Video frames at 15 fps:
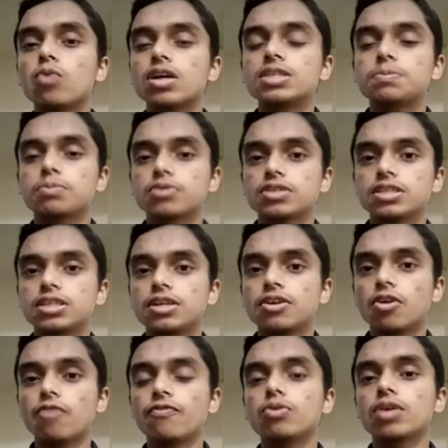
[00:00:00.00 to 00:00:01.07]
Vice
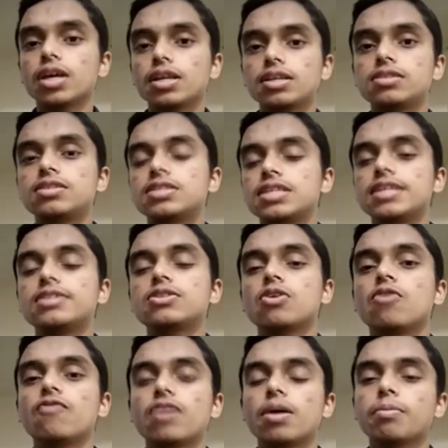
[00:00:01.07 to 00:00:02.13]
President of United
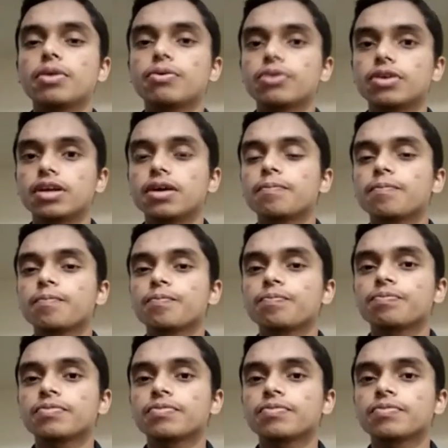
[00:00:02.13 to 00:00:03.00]
States of America.